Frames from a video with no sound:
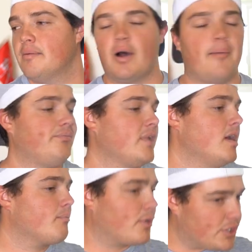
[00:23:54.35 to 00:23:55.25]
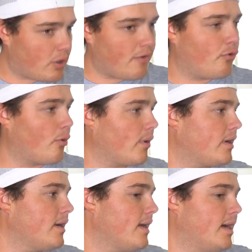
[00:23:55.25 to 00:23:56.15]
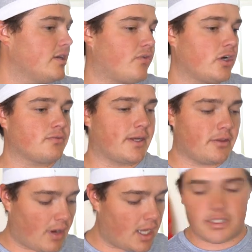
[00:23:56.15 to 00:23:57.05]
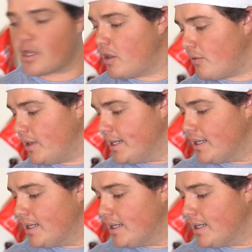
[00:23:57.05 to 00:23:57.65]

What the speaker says: But pretty straightforward as far as rigging the rods go.